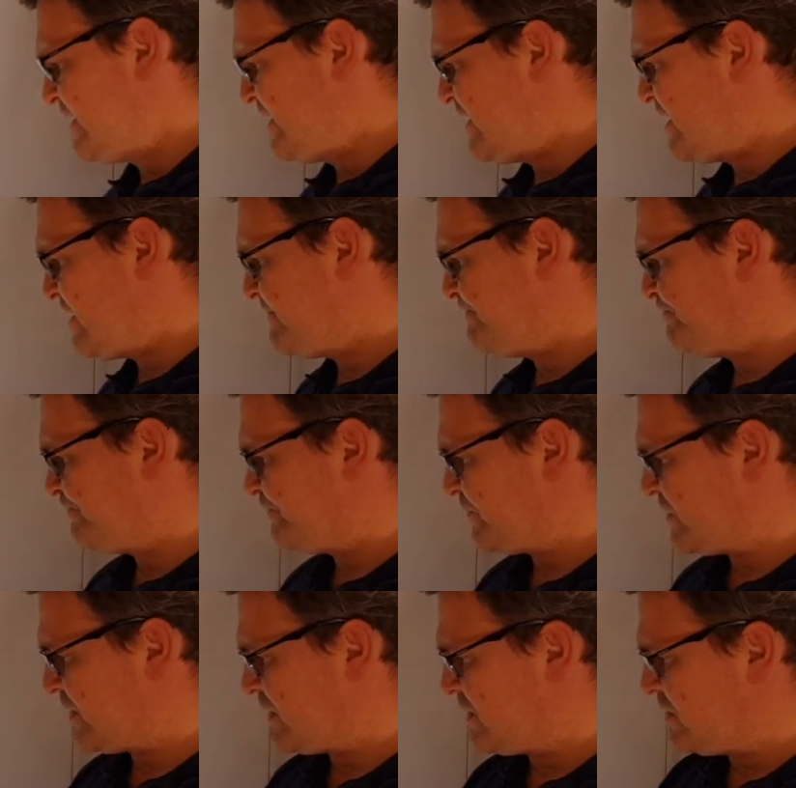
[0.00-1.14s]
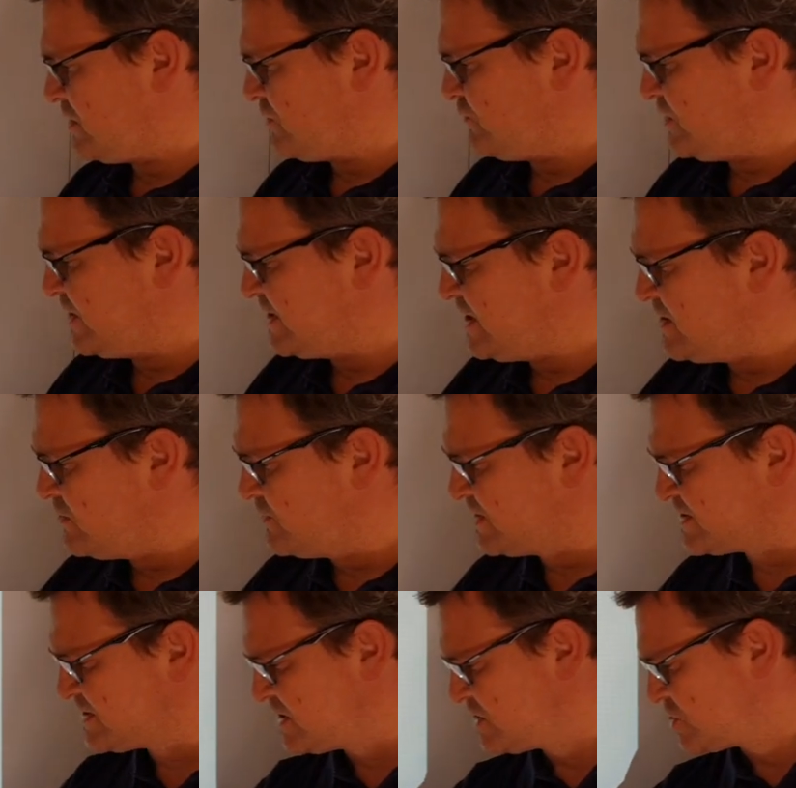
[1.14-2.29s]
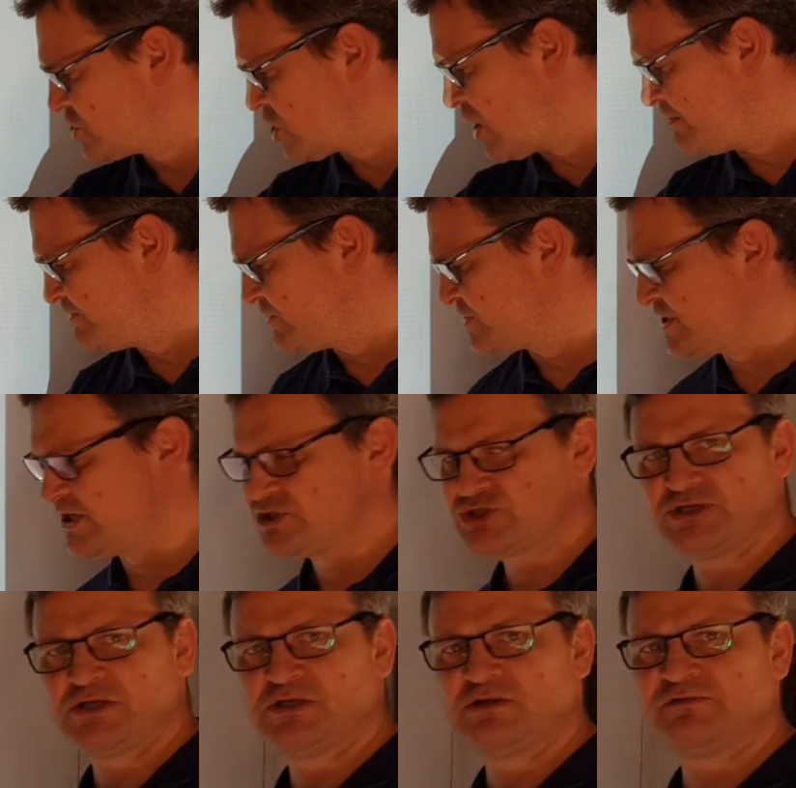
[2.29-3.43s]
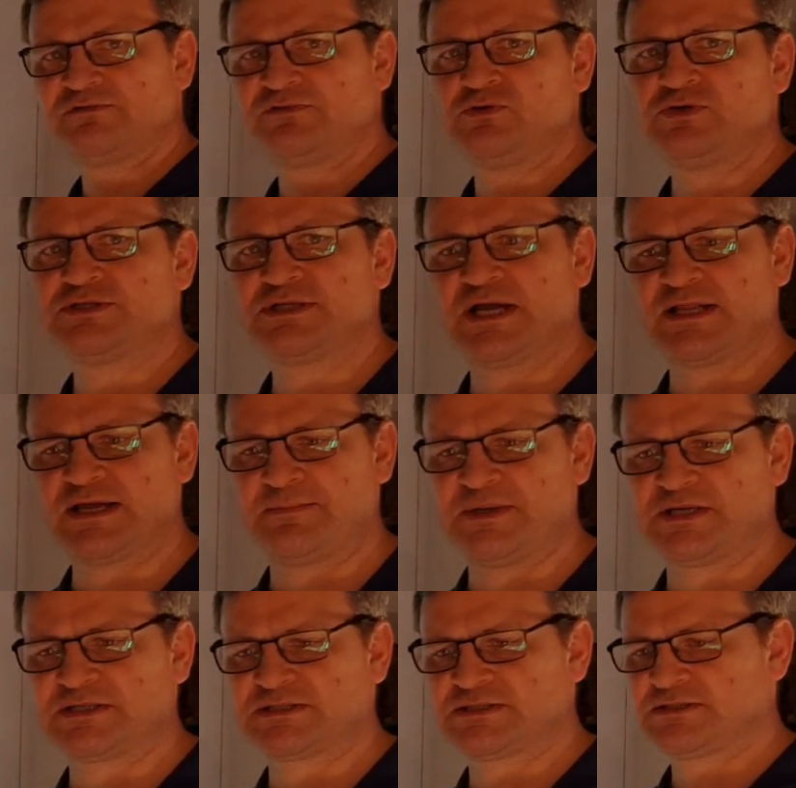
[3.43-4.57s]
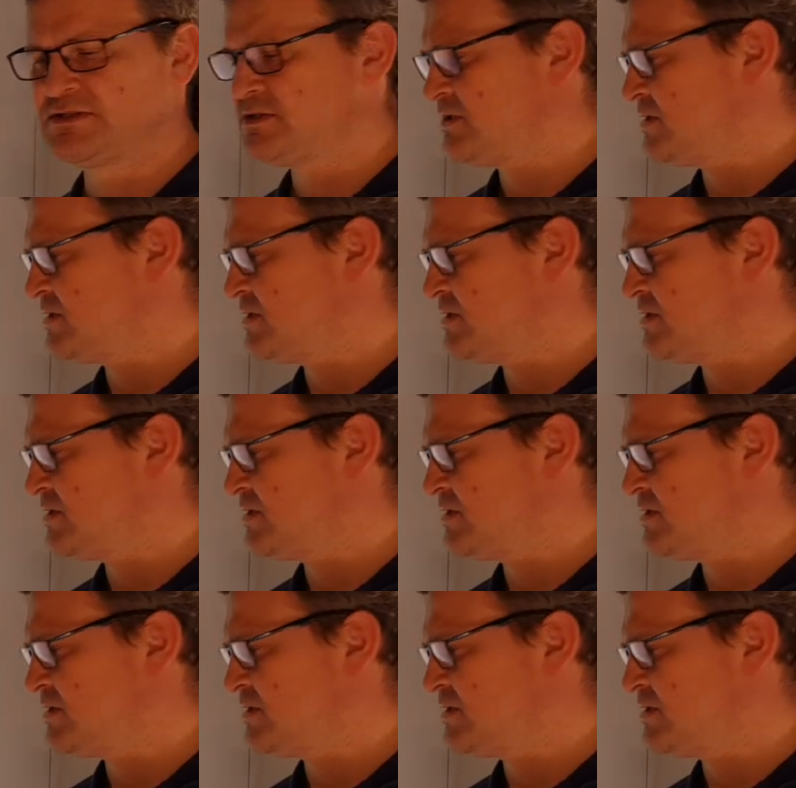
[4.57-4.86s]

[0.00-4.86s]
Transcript: Here we deal with computational fluid dynamics,